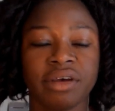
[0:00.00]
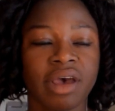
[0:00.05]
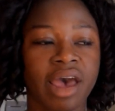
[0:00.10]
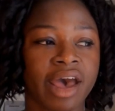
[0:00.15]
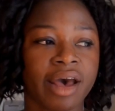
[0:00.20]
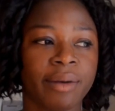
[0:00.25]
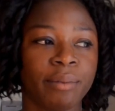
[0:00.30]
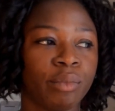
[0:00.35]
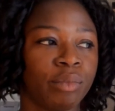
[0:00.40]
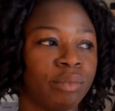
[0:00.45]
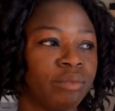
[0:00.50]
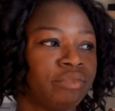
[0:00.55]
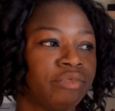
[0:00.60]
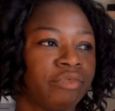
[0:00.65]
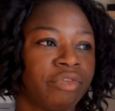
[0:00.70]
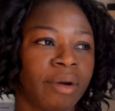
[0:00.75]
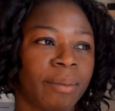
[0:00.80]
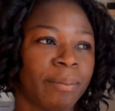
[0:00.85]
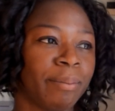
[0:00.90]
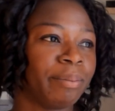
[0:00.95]

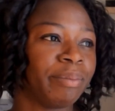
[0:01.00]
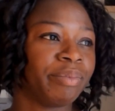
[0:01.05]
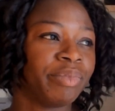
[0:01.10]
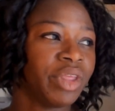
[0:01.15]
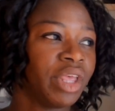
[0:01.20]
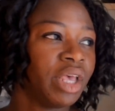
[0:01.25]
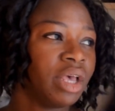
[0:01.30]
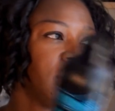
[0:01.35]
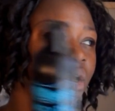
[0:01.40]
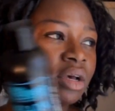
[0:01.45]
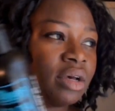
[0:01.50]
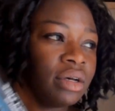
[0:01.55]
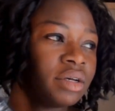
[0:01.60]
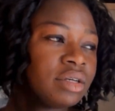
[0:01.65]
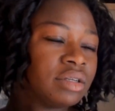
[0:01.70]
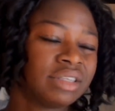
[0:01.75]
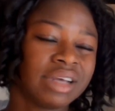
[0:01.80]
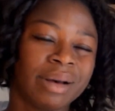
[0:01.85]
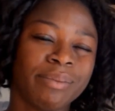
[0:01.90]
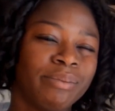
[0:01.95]
from
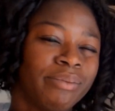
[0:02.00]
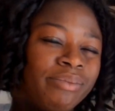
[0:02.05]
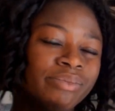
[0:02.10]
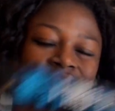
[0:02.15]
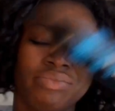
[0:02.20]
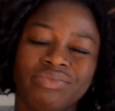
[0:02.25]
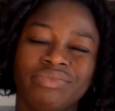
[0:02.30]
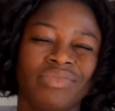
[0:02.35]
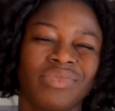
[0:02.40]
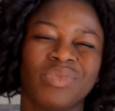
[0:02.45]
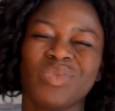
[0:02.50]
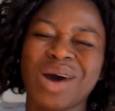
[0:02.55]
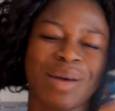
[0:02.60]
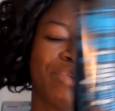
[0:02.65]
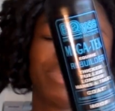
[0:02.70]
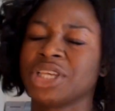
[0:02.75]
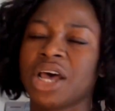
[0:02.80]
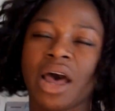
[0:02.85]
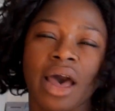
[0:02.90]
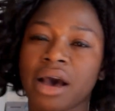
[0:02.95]
some
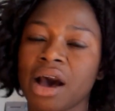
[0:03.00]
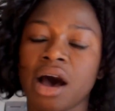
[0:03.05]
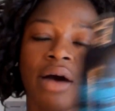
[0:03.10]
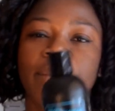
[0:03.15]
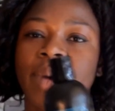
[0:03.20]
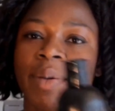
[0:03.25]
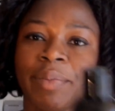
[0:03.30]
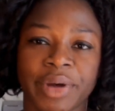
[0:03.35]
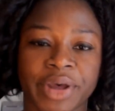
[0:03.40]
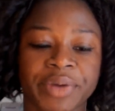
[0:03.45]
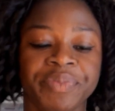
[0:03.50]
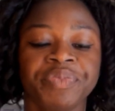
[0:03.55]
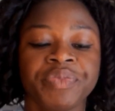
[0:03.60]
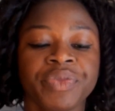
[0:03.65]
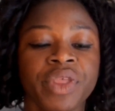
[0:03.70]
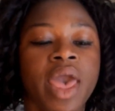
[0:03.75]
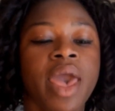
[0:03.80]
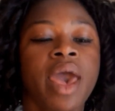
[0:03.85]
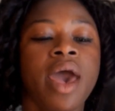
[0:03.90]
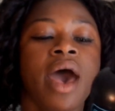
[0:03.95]
website, I can't remember.
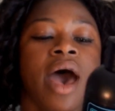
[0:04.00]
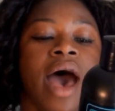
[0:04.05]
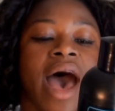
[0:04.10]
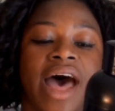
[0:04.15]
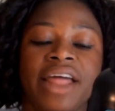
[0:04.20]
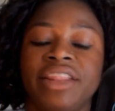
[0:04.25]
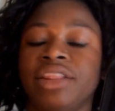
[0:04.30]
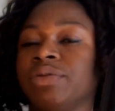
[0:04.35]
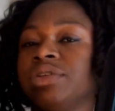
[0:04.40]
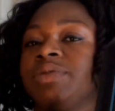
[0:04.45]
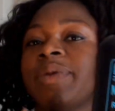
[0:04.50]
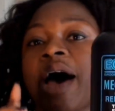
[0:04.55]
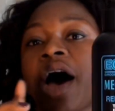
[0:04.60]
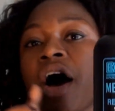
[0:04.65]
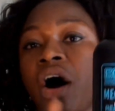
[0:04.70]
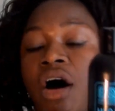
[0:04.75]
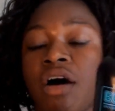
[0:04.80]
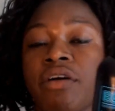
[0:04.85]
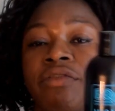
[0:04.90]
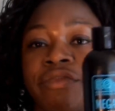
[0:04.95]
And there was about
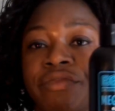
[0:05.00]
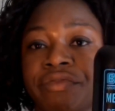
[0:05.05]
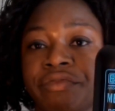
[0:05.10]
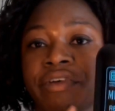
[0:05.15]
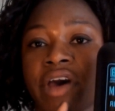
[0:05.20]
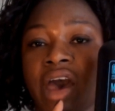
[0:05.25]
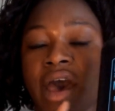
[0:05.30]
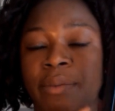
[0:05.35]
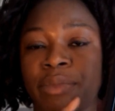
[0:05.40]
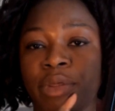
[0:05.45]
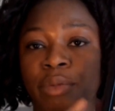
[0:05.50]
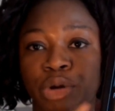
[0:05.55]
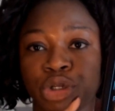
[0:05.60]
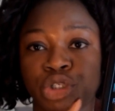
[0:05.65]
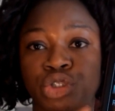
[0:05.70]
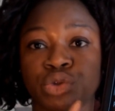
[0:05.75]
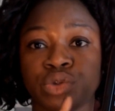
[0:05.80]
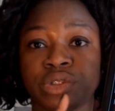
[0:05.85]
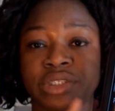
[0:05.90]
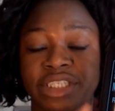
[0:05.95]
half the
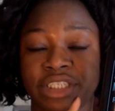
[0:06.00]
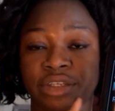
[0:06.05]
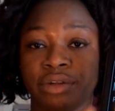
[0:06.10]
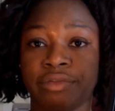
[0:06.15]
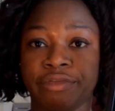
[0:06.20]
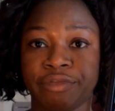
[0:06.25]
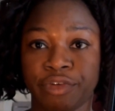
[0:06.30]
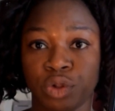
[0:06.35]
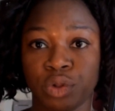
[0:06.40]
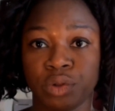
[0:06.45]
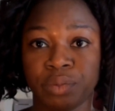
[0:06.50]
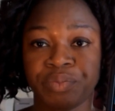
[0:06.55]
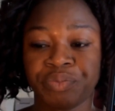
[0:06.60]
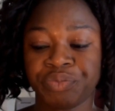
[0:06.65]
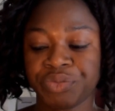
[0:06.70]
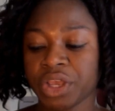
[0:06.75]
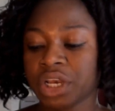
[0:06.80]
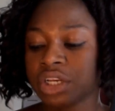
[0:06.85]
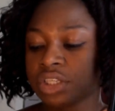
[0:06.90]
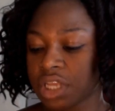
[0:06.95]
bottle still full.
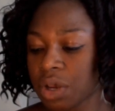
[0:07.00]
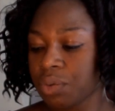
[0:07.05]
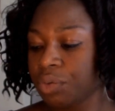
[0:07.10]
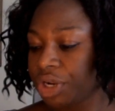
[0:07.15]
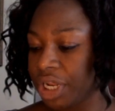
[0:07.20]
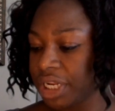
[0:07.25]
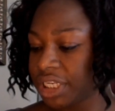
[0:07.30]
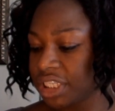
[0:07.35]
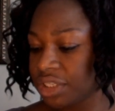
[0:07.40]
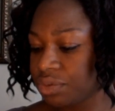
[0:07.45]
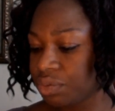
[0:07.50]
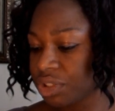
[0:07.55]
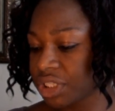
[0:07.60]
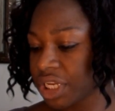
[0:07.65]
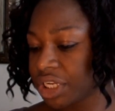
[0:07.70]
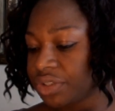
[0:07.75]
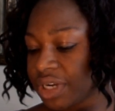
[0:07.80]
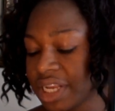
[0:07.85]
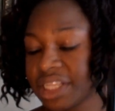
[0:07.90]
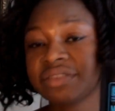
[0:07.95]
So what I did was I
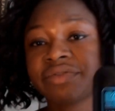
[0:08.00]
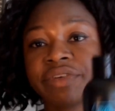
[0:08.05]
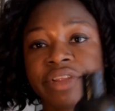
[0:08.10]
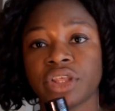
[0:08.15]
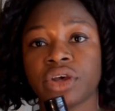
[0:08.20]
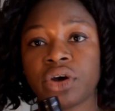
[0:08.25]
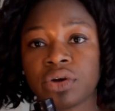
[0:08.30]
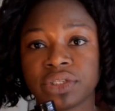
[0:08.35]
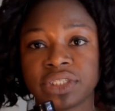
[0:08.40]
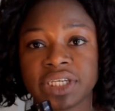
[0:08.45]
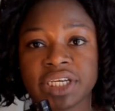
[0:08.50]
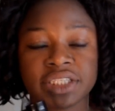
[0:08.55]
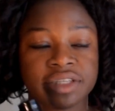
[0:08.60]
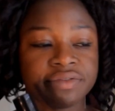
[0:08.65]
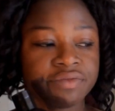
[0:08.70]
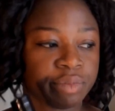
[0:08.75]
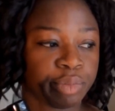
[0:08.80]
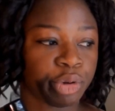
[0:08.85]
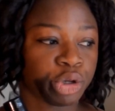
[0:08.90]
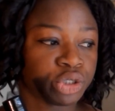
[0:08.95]
transferred the contents of
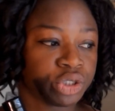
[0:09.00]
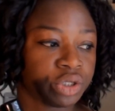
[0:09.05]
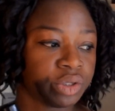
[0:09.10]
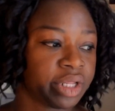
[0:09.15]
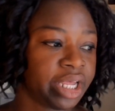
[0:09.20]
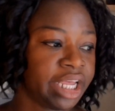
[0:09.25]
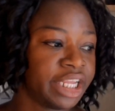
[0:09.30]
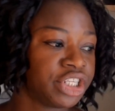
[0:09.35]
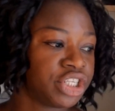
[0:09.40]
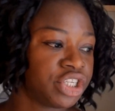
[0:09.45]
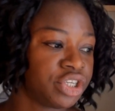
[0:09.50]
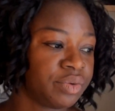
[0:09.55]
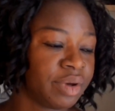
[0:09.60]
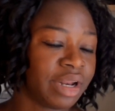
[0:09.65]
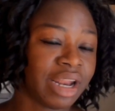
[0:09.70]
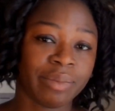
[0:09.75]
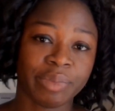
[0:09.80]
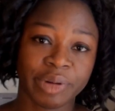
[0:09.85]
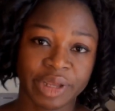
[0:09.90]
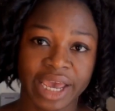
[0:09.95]
the bottle into an
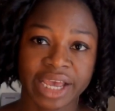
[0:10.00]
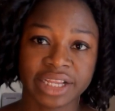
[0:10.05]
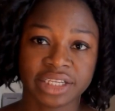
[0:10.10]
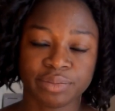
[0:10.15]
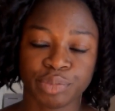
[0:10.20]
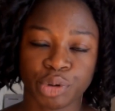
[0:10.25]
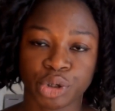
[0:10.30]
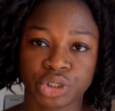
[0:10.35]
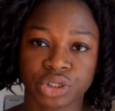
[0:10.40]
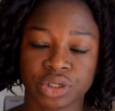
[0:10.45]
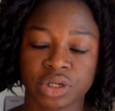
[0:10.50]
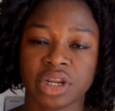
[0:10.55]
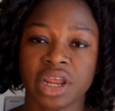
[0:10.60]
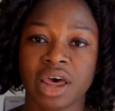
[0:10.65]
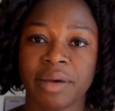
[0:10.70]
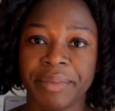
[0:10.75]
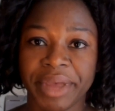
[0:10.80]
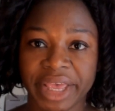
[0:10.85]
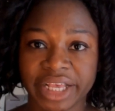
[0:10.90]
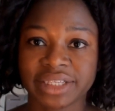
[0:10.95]
applicator bottle, and
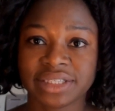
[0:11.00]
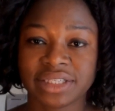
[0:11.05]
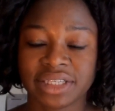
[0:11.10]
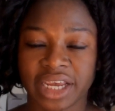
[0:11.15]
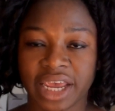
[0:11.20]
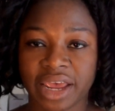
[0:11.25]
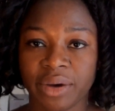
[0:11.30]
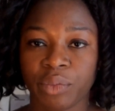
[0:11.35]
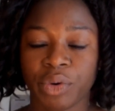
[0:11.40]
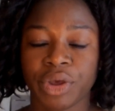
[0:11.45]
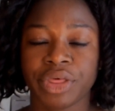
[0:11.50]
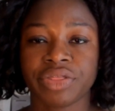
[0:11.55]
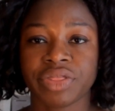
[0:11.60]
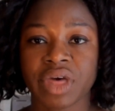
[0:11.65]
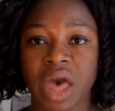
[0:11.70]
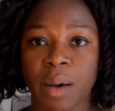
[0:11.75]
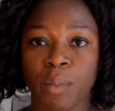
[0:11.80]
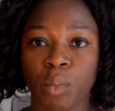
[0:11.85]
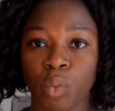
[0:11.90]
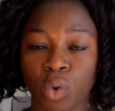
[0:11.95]
I mixed it with
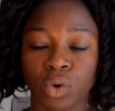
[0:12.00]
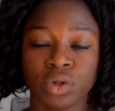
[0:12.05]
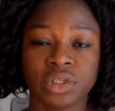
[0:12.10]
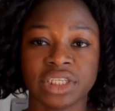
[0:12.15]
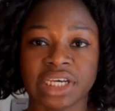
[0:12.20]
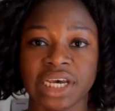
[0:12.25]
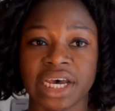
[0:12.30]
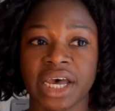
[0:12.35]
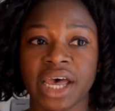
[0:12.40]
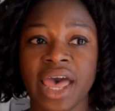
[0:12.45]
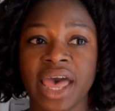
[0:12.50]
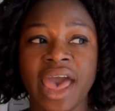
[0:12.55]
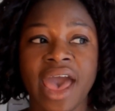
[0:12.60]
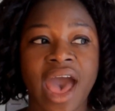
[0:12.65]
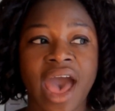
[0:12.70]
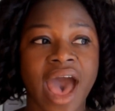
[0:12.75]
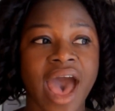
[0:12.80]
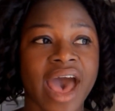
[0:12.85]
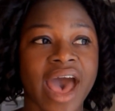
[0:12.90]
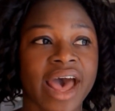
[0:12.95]
water
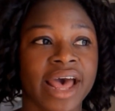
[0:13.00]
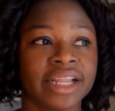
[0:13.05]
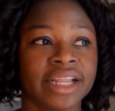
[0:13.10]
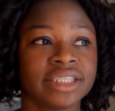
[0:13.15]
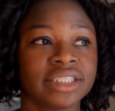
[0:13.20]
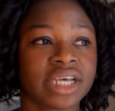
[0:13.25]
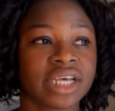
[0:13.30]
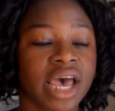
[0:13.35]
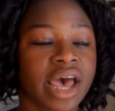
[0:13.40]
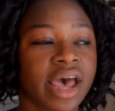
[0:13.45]
and